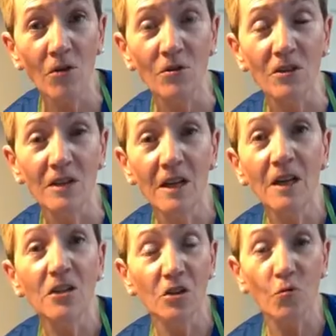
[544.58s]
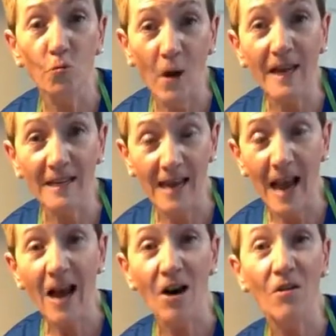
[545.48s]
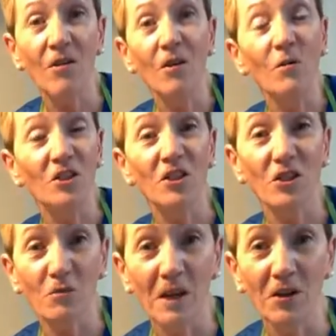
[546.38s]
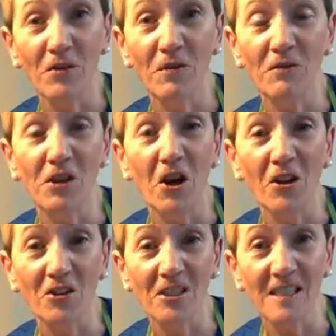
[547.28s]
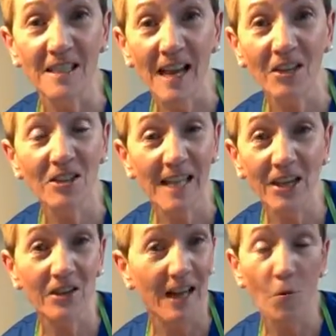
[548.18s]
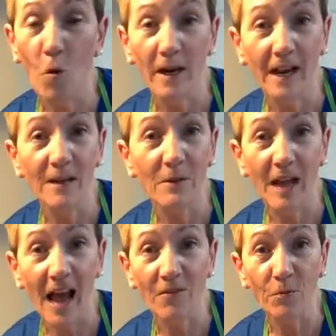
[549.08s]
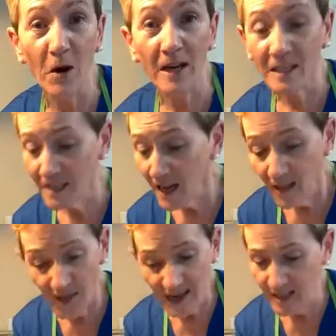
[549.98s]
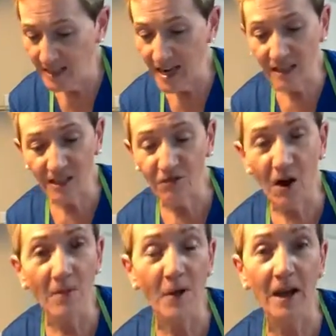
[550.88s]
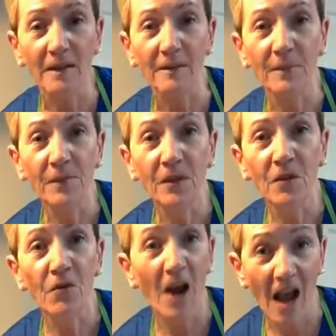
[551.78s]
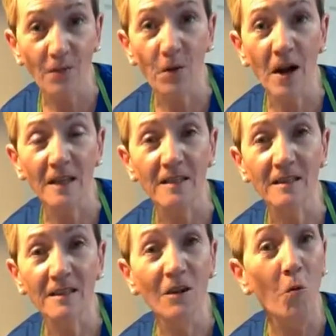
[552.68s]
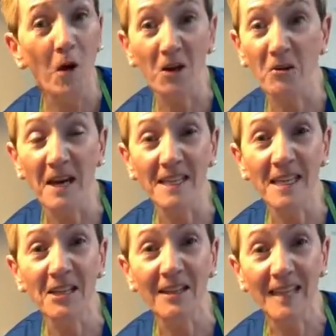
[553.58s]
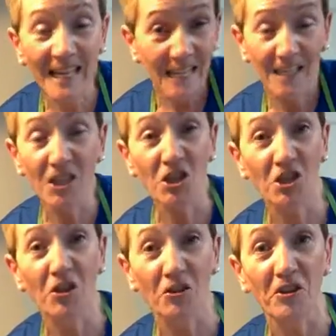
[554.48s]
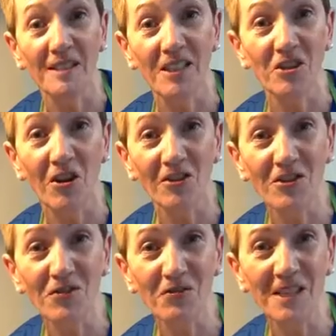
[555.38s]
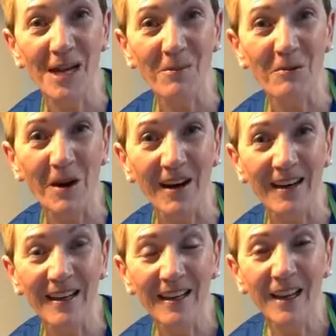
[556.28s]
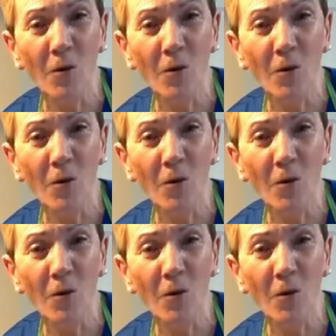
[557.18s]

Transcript: a host. So right now, with just $350 in sales, they could get one item at half price. They could take this fry pan for half price. What a great deal. In addition to $36 in free Tupperware.